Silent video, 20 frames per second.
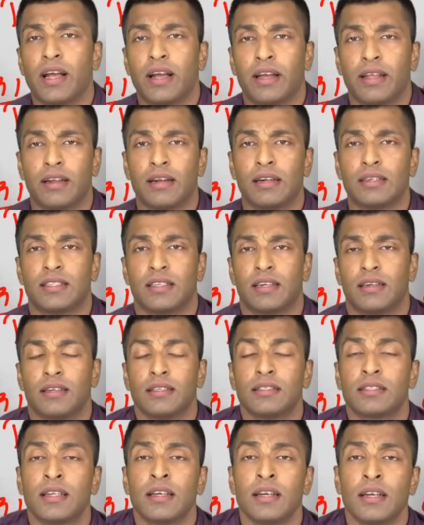not
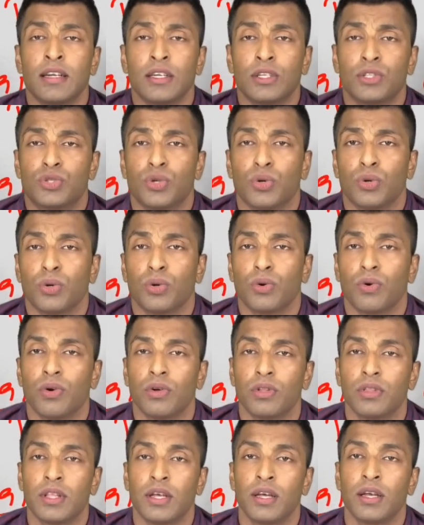agriculturalist.
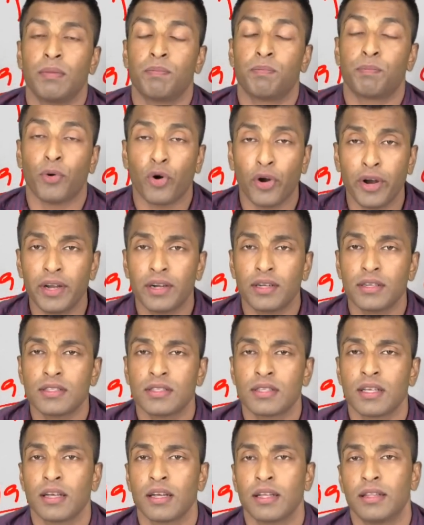So the
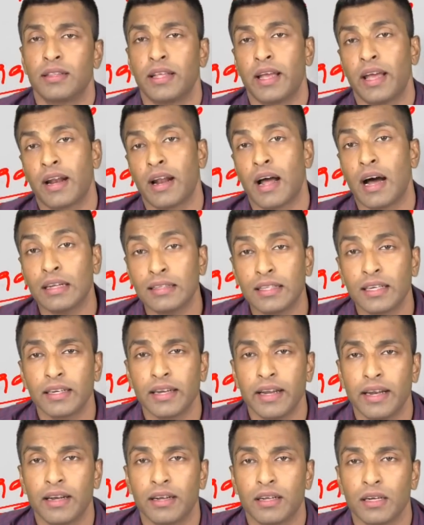point is their
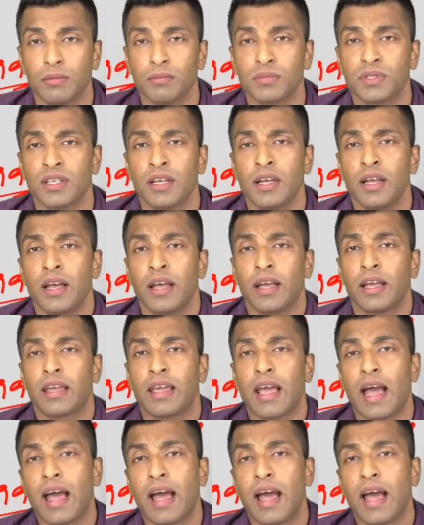other incomes